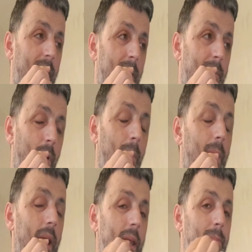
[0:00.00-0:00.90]

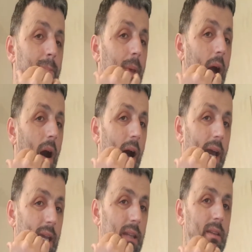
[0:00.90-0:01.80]
properly
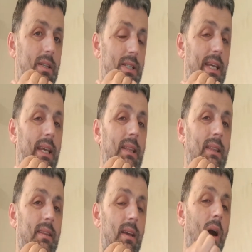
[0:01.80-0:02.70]
behind the teeth,
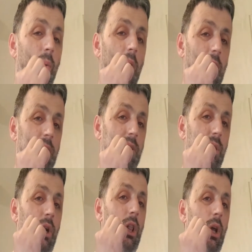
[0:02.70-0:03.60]
whilst you
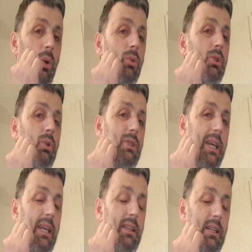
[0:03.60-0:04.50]
close your
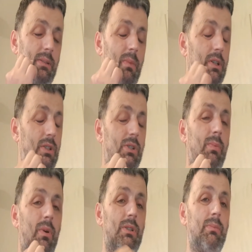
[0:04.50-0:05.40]
teeth as much as you
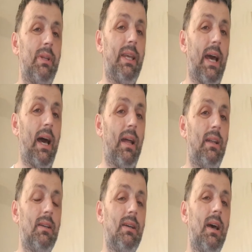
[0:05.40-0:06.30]
possibly can,
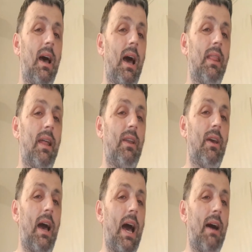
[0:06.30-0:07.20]
and then you
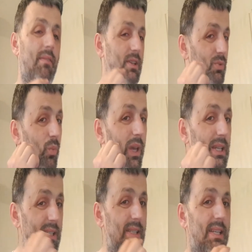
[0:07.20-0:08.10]
have this
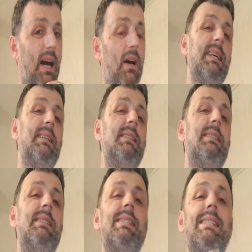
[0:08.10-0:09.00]
wheezing sound,
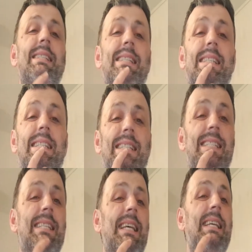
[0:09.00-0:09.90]
z,
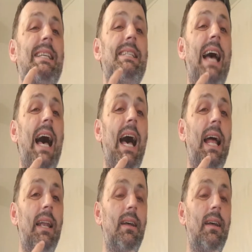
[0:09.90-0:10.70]
z, zal.